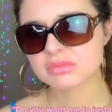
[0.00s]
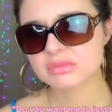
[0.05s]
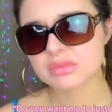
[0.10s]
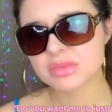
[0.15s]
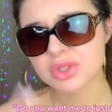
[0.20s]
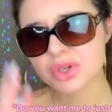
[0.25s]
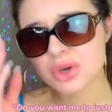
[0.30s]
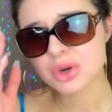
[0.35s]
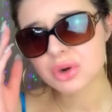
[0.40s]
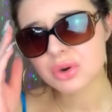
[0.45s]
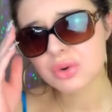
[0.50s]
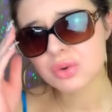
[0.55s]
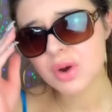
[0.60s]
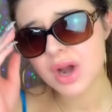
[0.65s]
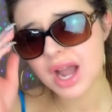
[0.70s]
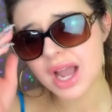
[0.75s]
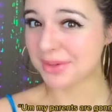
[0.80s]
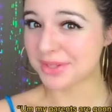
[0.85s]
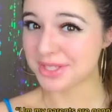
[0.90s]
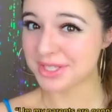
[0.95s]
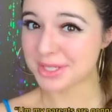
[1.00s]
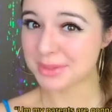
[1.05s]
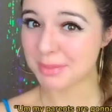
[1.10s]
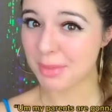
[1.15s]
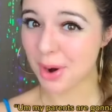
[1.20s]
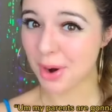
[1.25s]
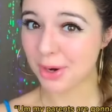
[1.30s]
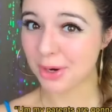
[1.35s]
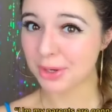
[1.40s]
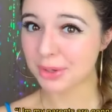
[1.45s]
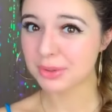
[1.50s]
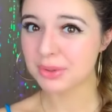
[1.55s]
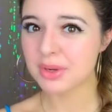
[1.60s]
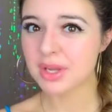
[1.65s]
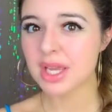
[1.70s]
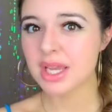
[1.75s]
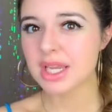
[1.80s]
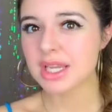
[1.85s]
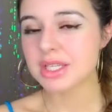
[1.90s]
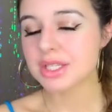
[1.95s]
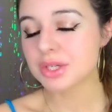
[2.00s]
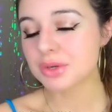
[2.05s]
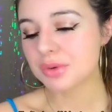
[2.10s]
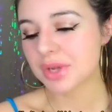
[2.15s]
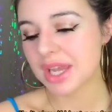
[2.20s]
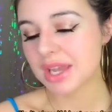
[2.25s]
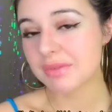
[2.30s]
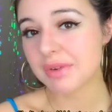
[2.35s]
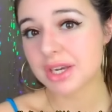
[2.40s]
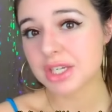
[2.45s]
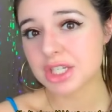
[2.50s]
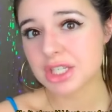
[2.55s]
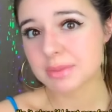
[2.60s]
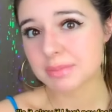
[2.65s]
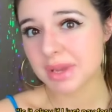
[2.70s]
No, tomorrow. Is it okay if I just pay